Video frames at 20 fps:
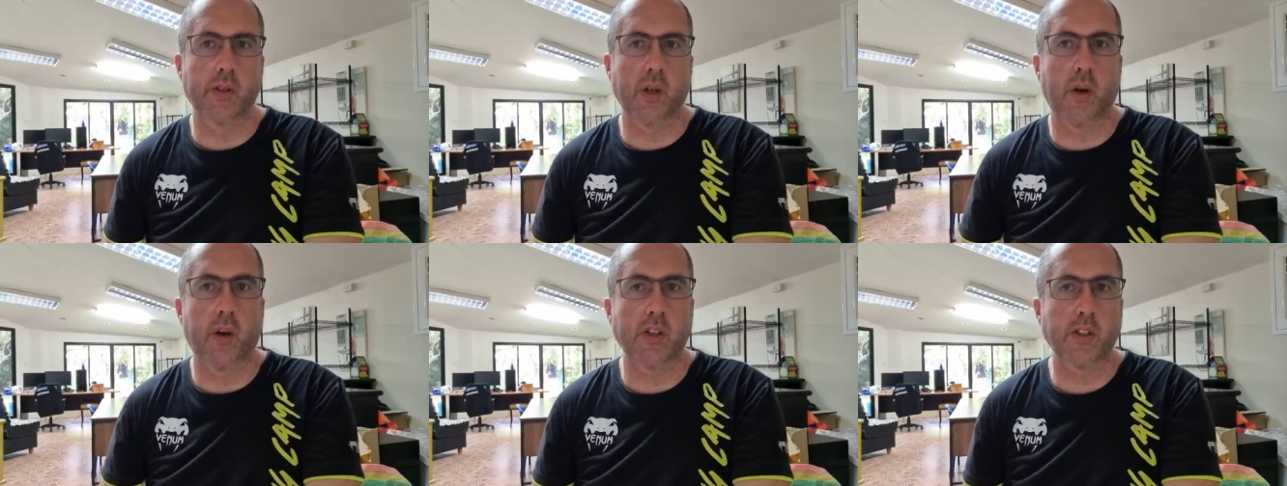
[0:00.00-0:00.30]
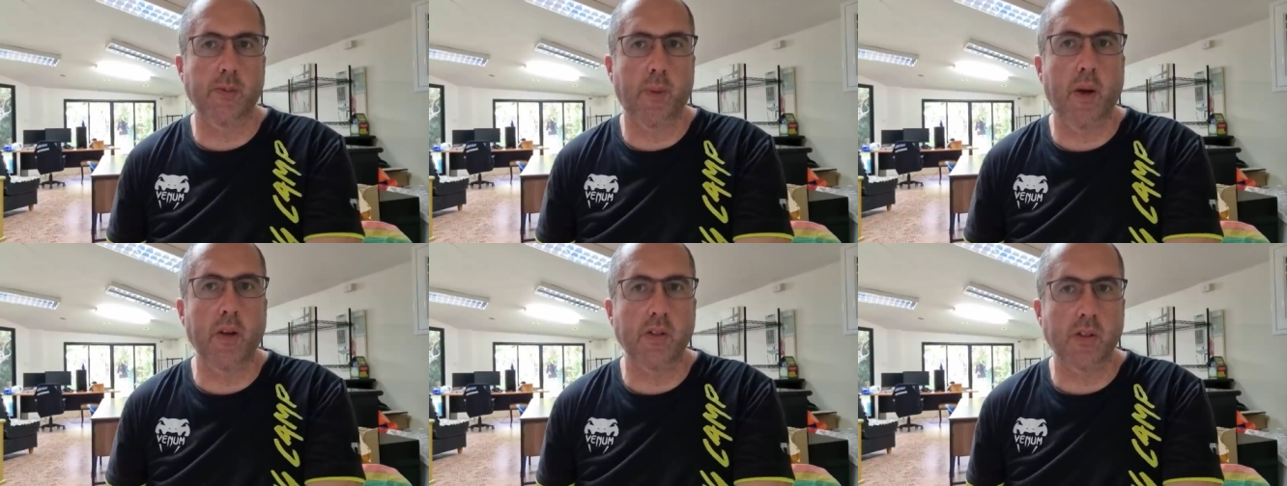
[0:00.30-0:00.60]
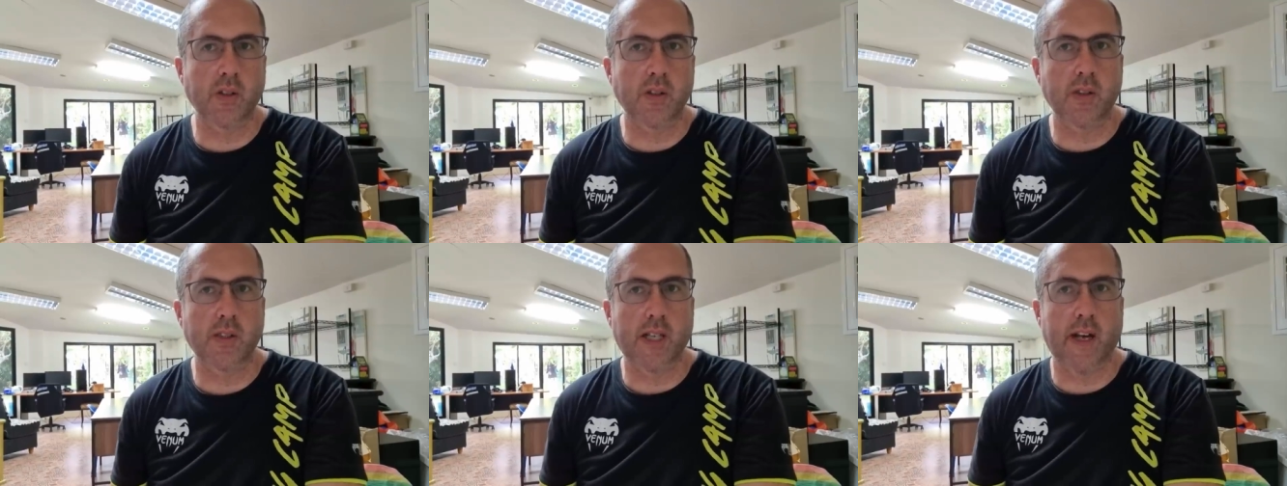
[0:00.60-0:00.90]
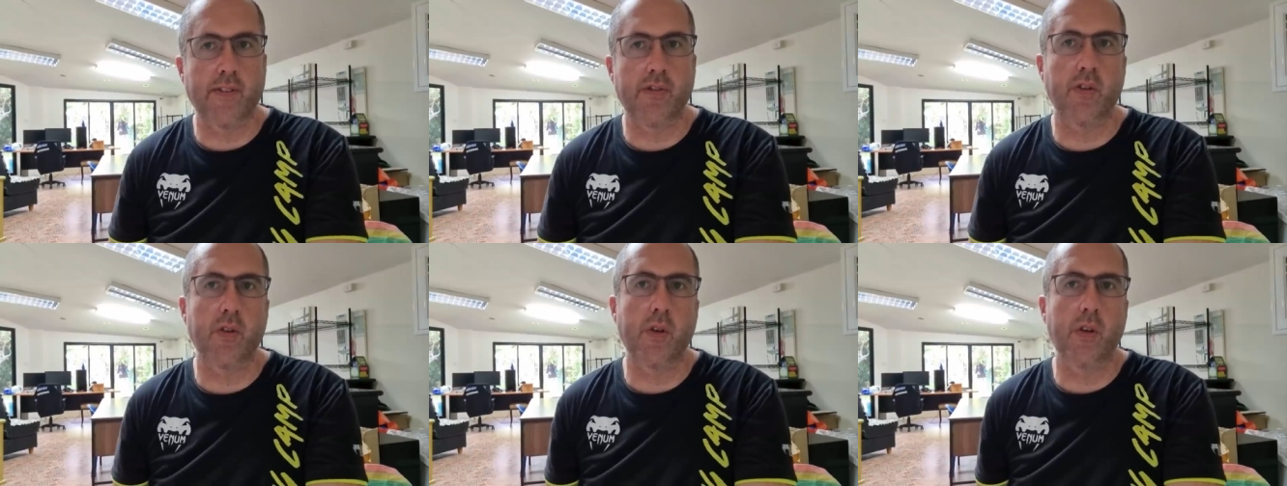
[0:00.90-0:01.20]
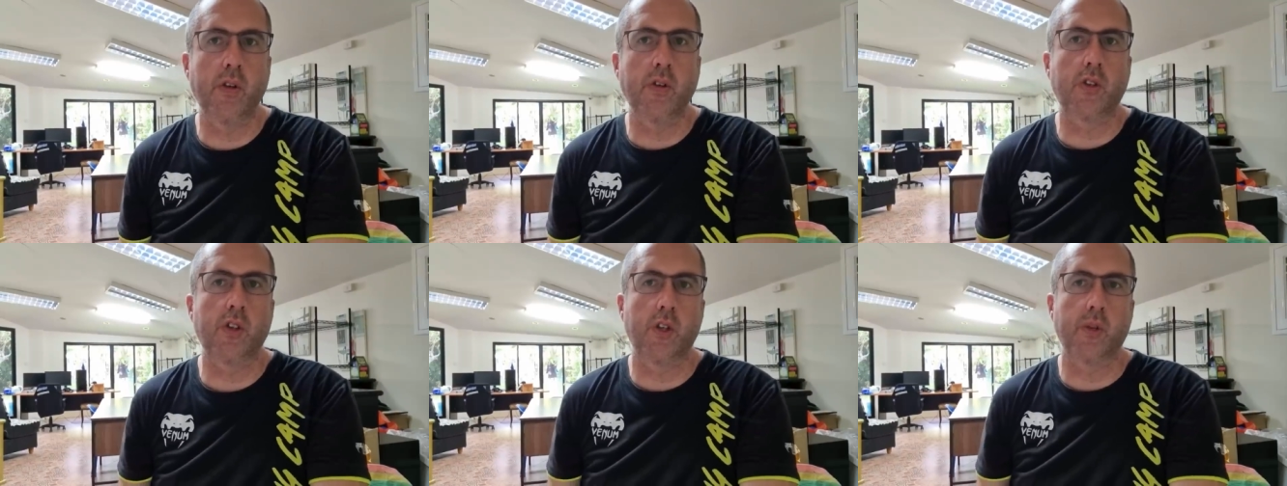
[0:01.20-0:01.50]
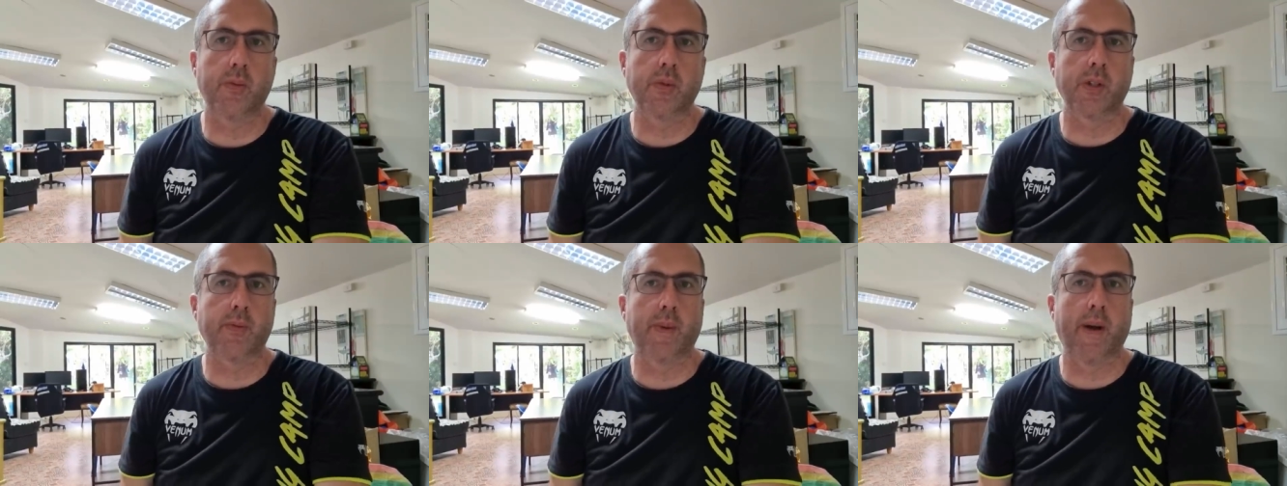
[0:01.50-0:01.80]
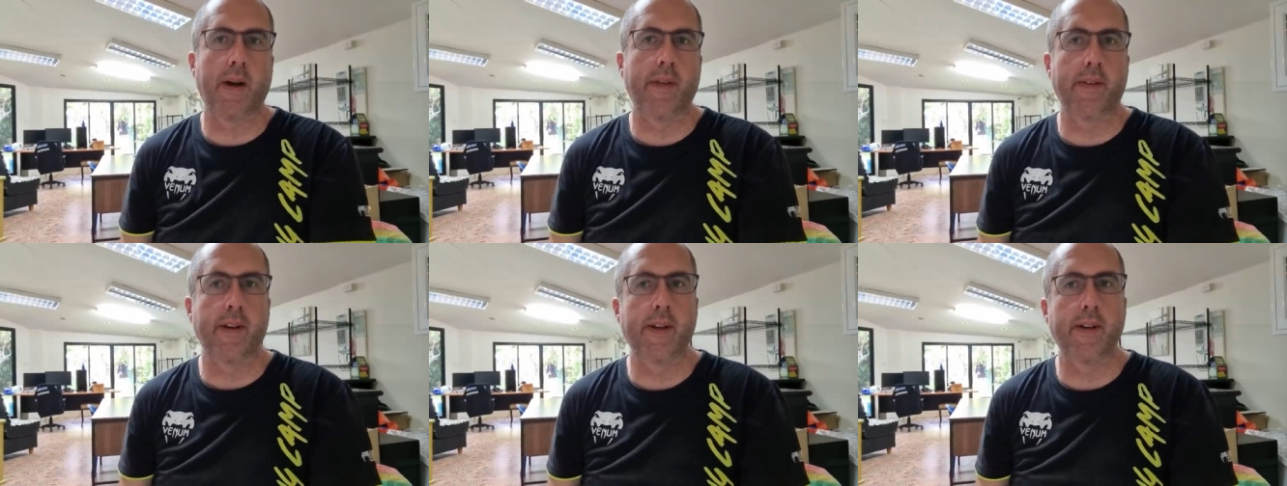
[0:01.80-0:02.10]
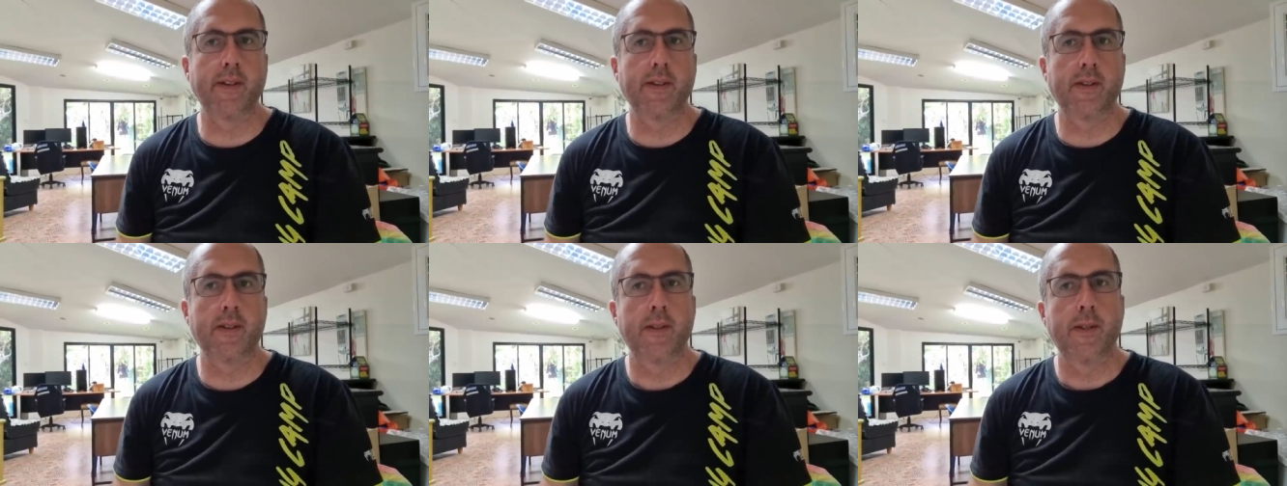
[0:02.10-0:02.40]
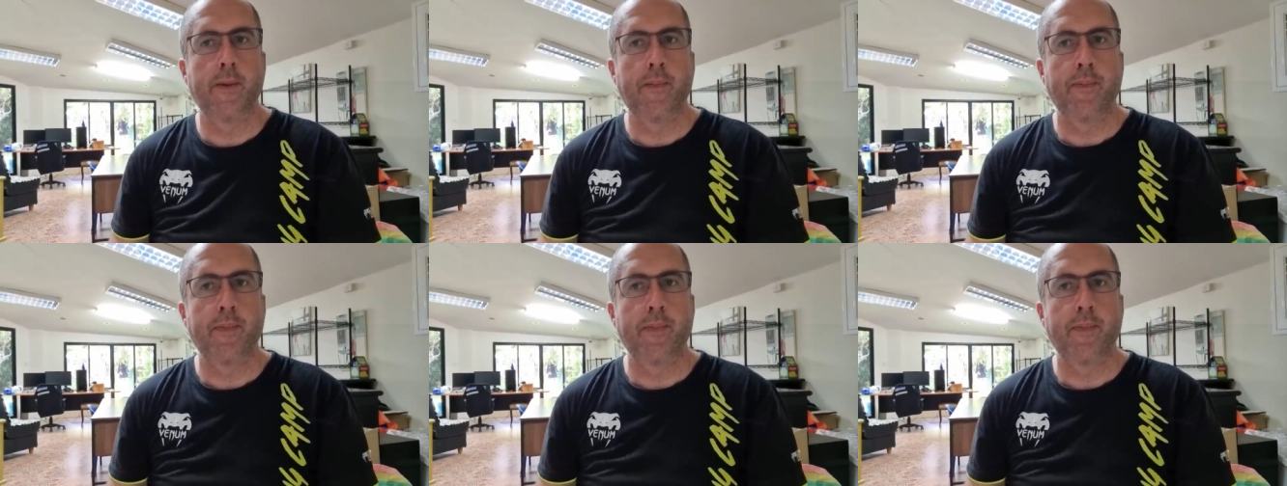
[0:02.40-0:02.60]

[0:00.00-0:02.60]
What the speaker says: So I spoke to several YouTubers about this,